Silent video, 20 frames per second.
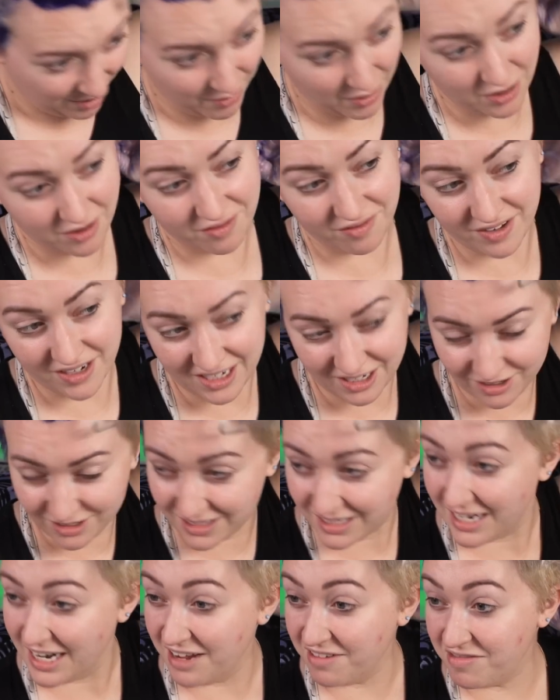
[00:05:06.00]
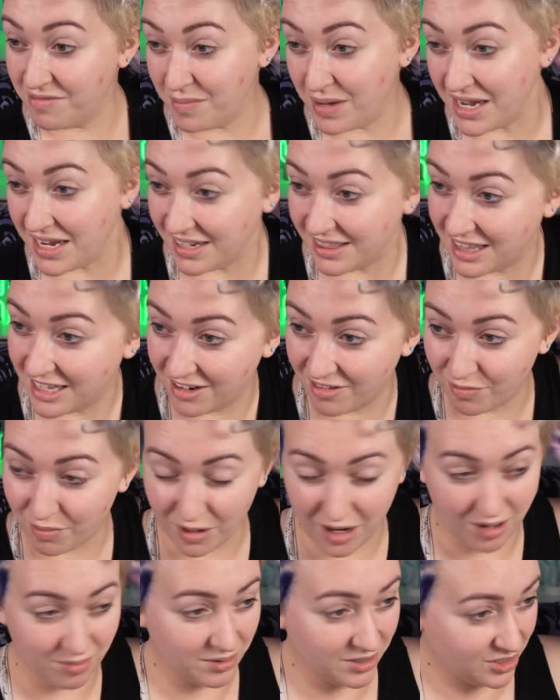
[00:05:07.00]
amount of videos that I've made that have
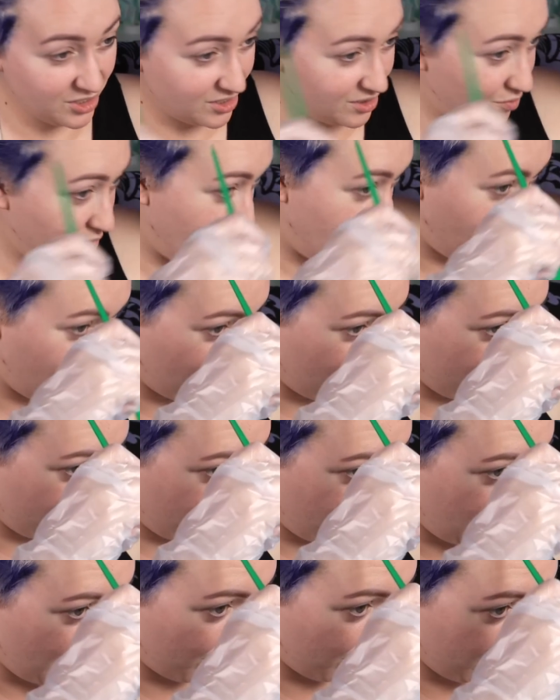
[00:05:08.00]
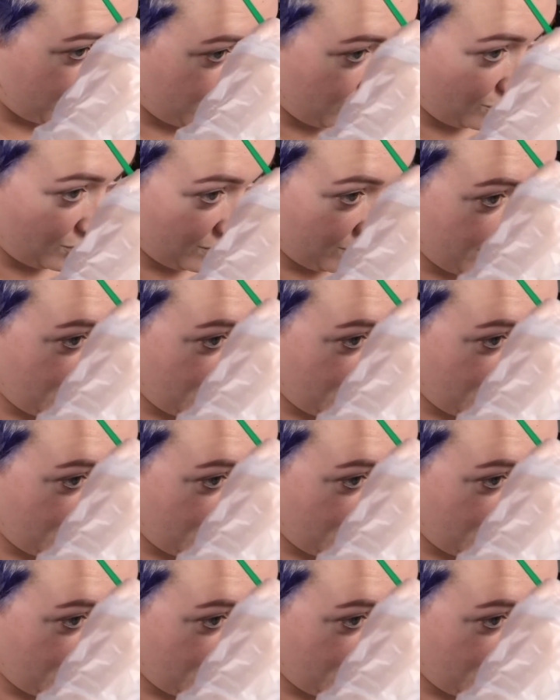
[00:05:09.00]
probably just made people who have